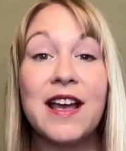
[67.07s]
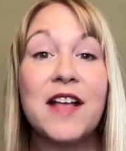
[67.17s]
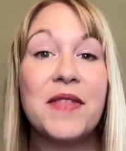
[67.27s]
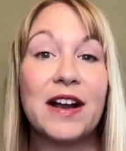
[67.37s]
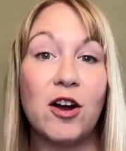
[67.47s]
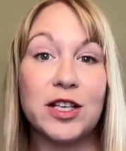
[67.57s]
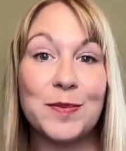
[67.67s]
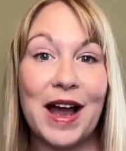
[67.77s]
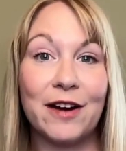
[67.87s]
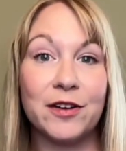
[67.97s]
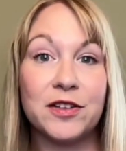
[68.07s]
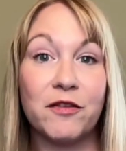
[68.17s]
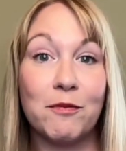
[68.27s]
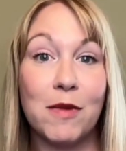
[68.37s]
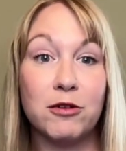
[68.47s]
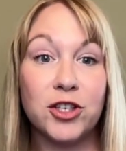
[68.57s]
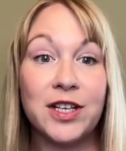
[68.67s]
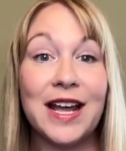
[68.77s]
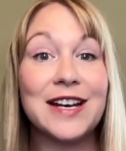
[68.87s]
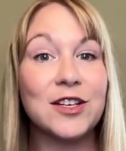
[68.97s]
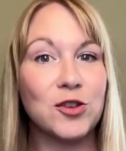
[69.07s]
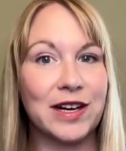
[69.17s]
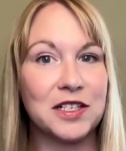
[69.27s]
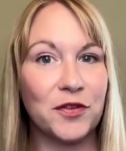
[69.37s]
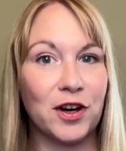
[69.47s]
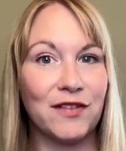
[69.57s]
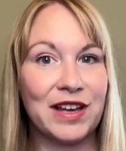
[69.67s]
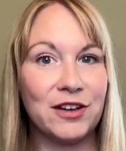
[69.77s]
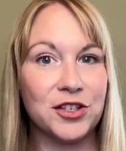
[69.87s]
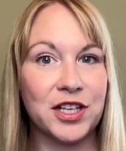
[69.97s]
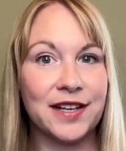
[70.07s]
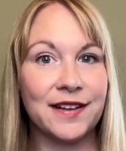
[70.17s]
that cause patterns of motion and a transfer of energy.